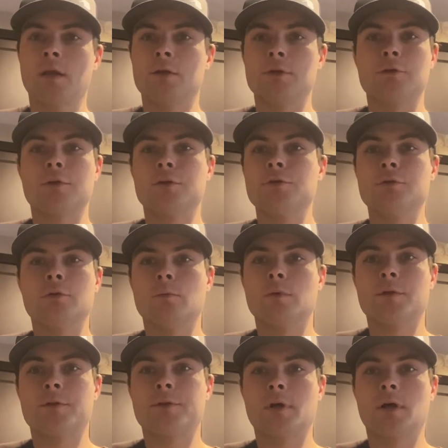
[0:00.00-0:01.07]
You can do it
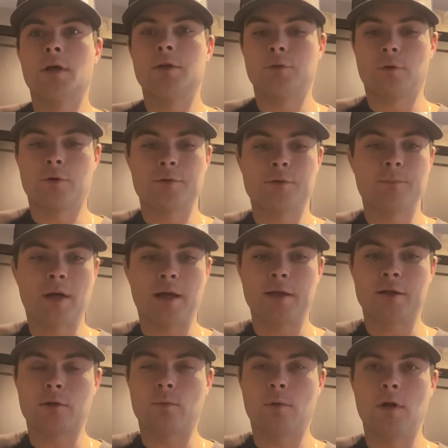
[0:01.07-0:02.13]
with northern
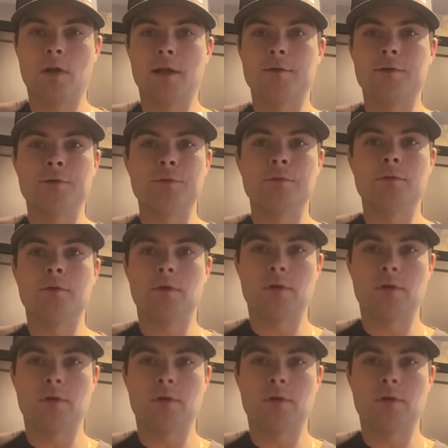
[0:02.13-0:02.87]
pike or walleye too.